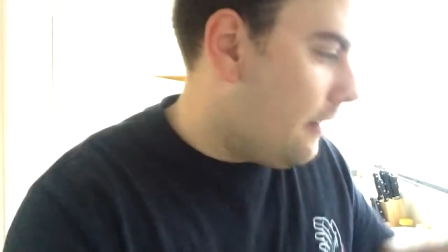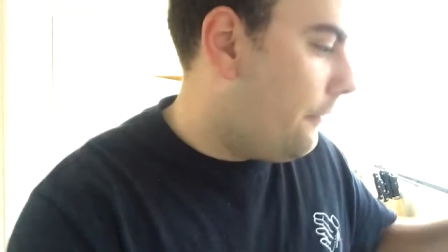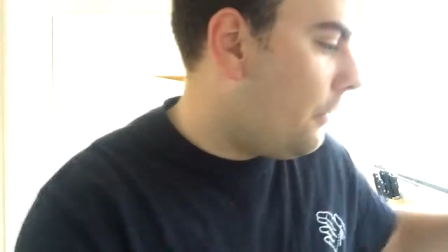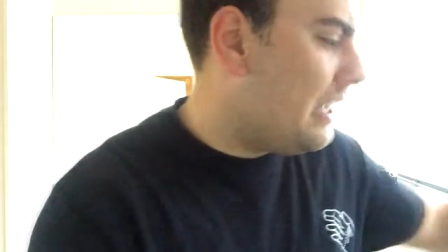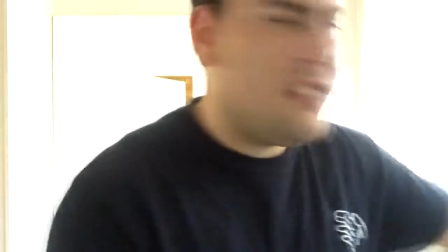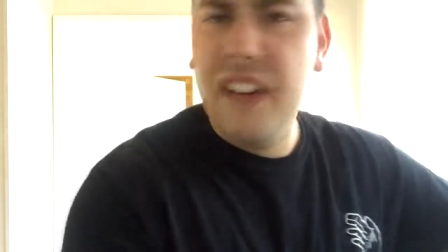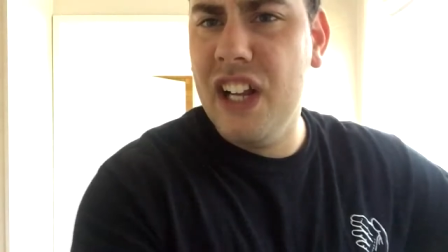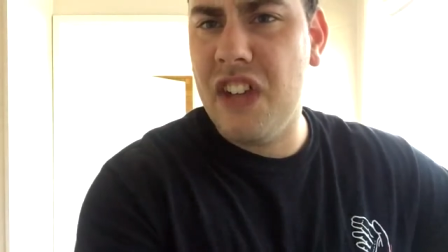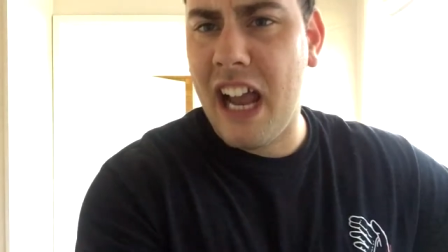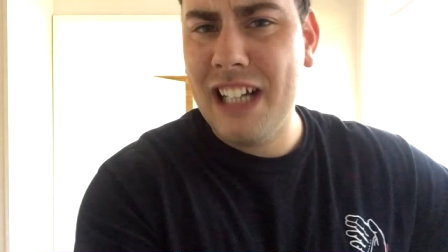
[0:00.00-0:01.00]
For these
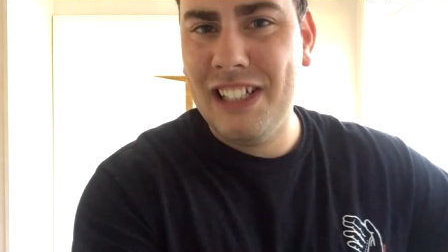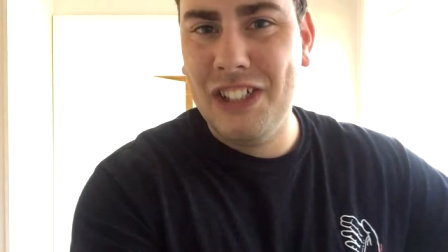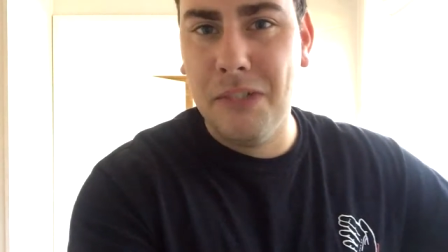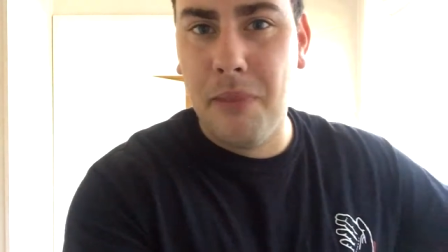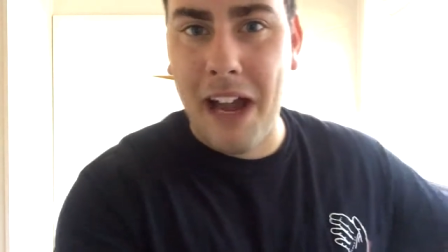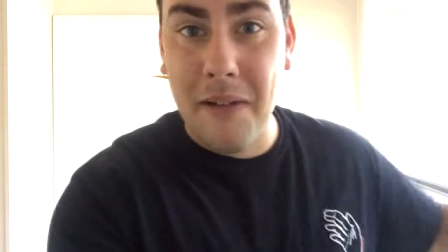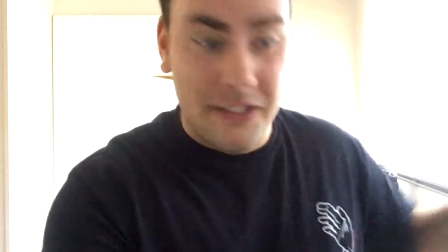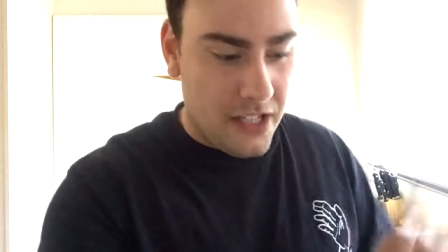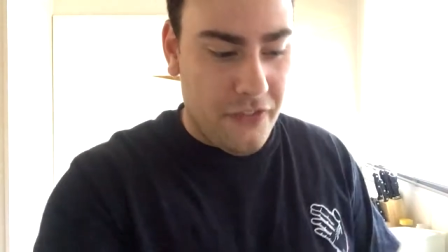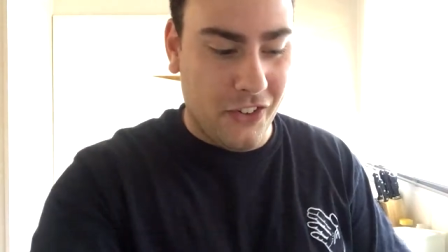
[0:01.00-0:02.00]
videos, I actually should buy
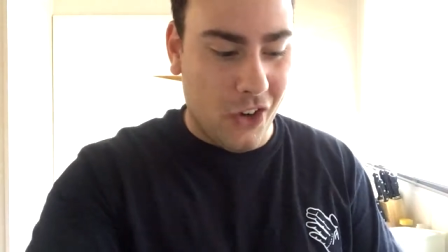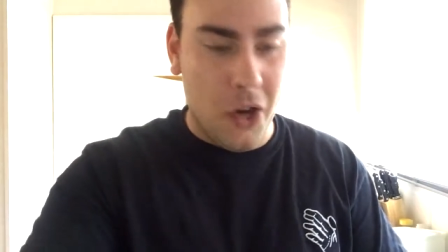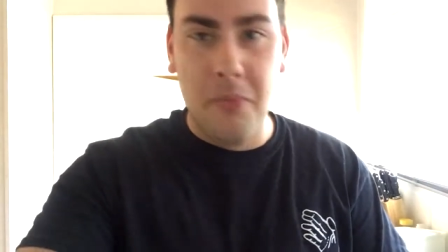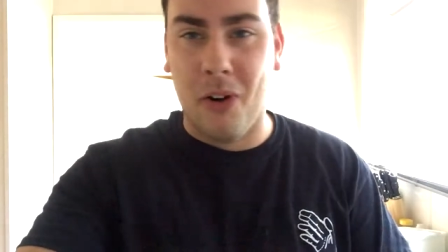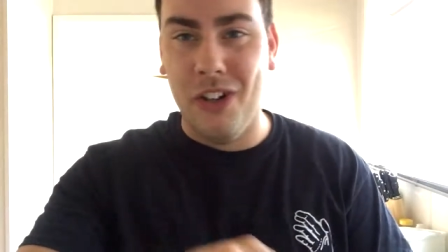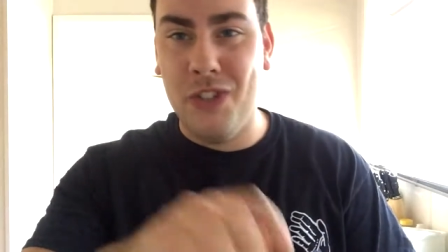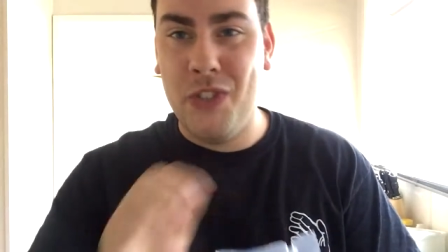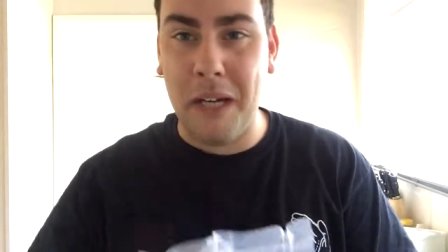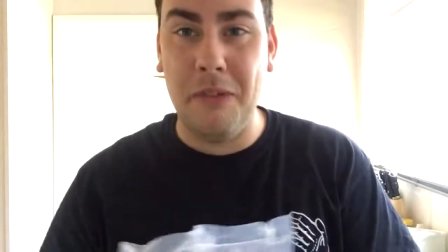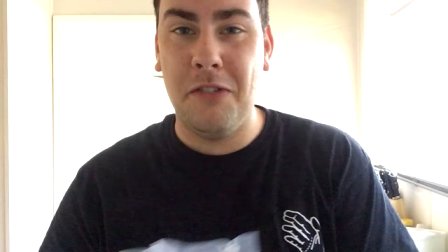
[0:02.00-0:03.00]
myself a GoPro,
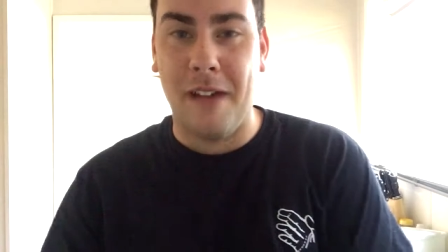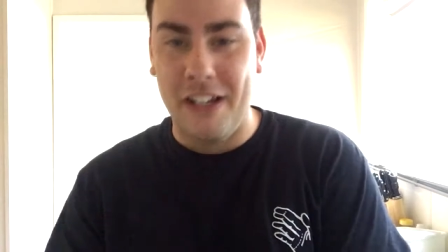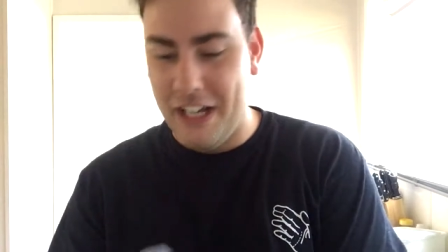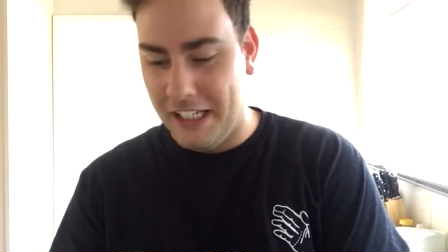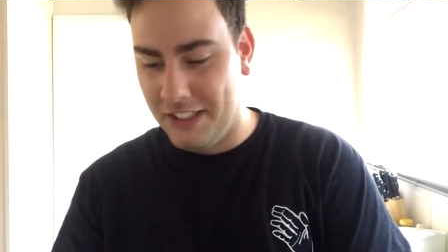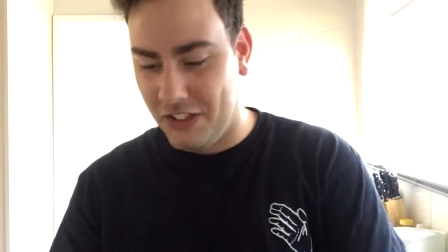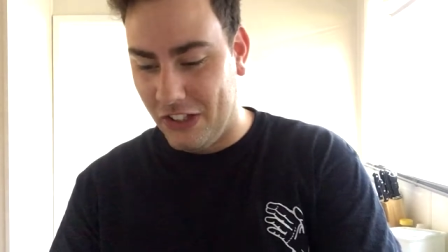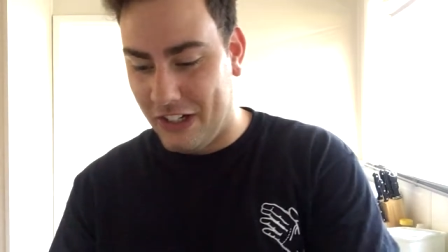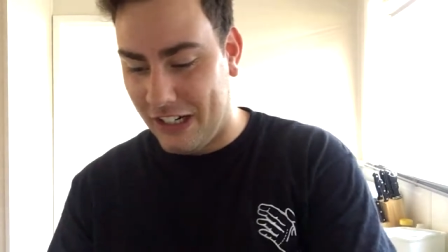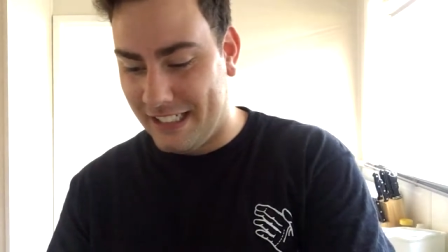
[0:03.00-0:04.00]
strap it to my chest, so
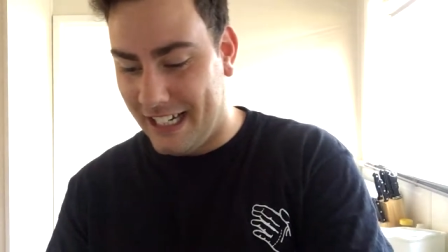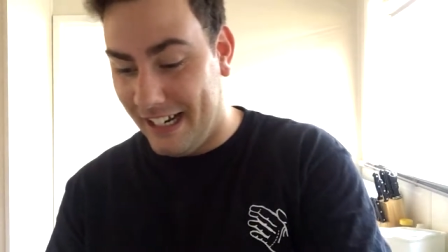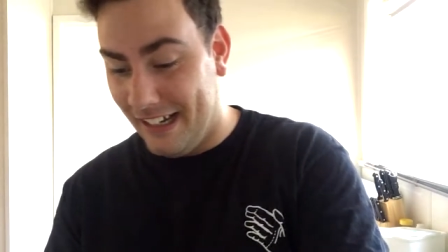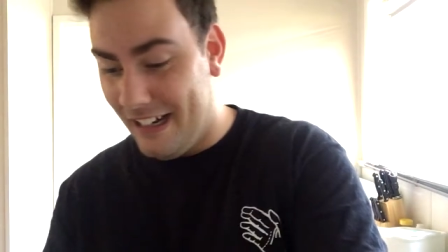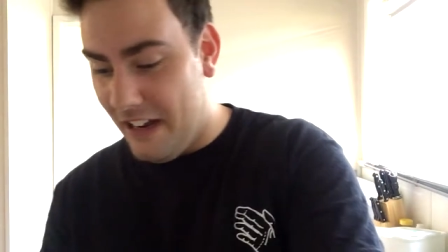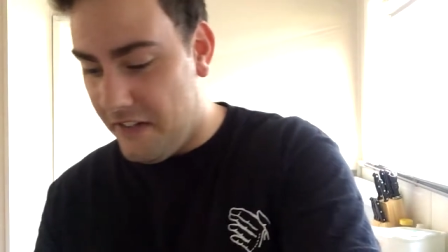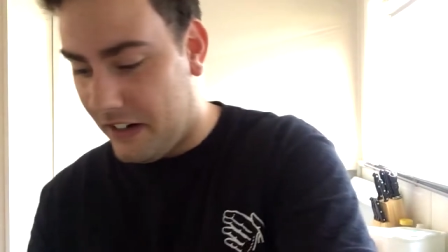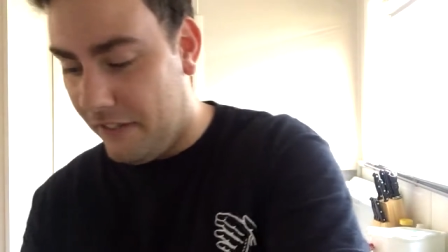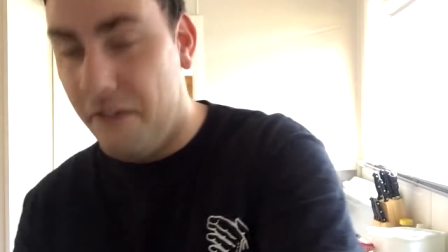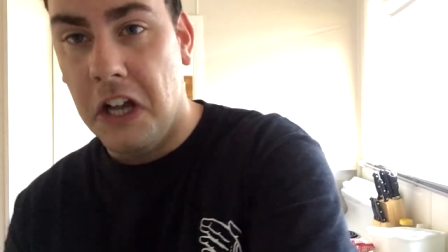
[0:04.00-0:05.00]
you guys get a
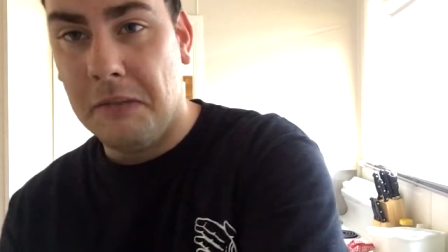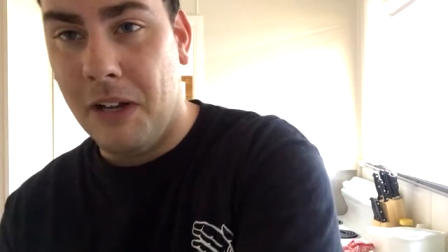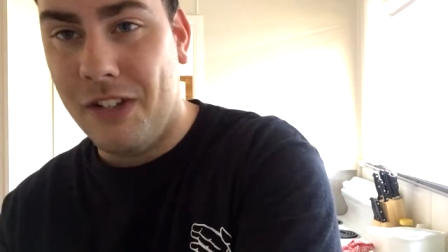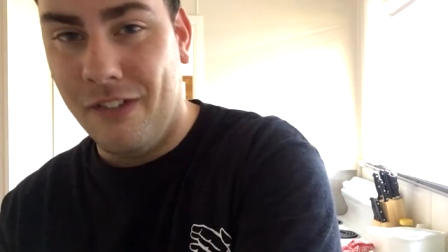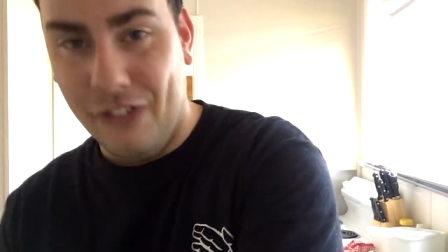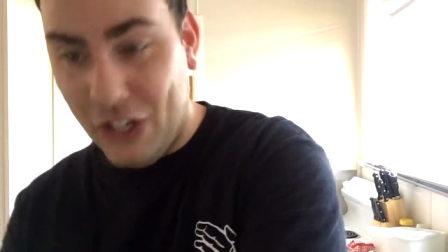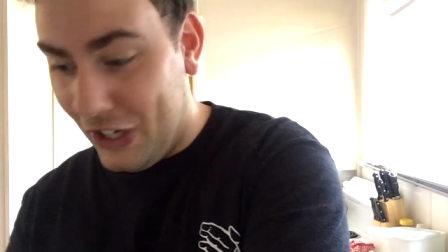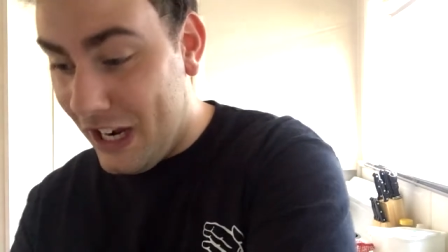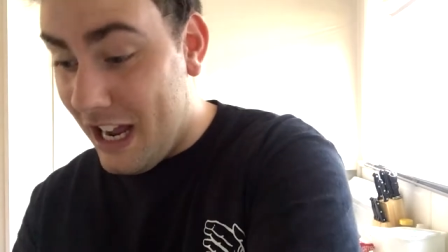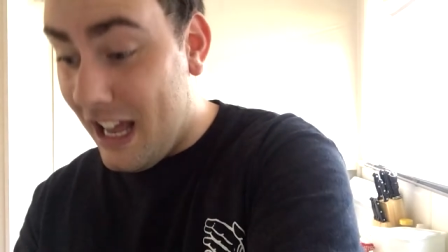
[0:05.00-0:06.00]
fucking first person view.
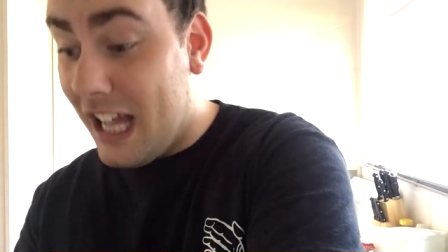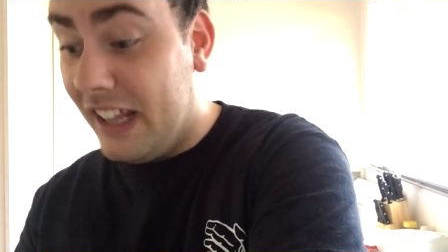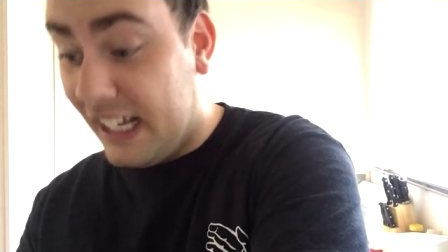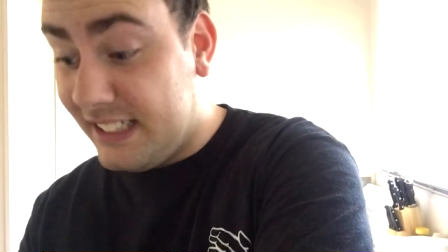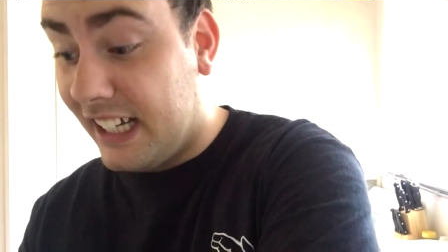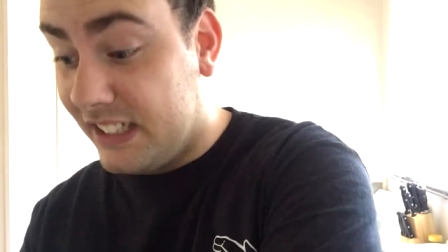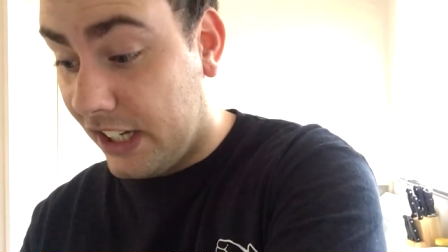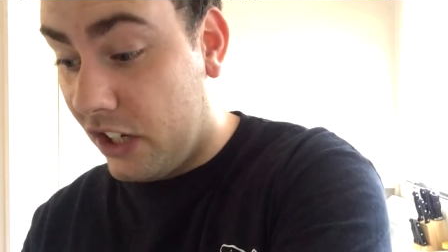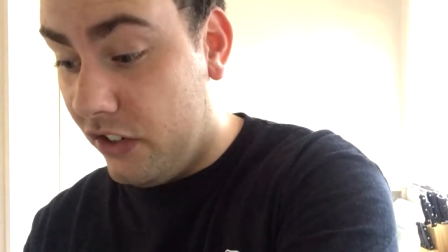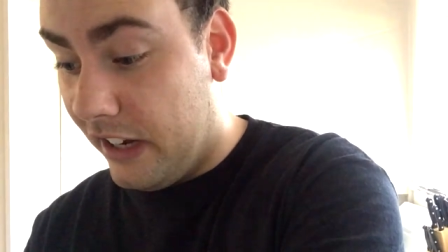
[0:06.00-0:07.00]
That sounds like a good